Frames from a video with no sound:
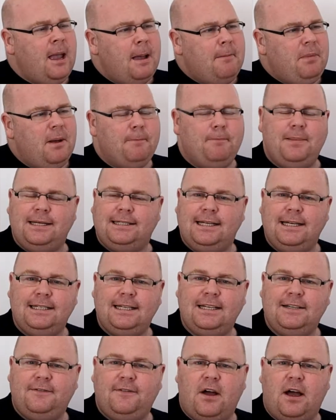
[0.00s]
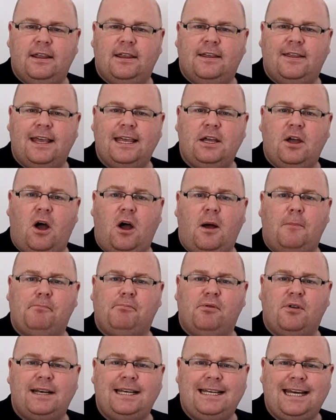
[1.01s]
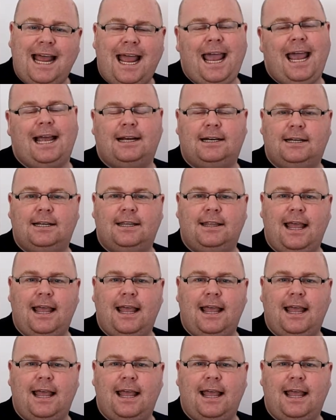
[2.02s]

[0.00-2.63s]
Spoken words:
but businesses find that they can't protect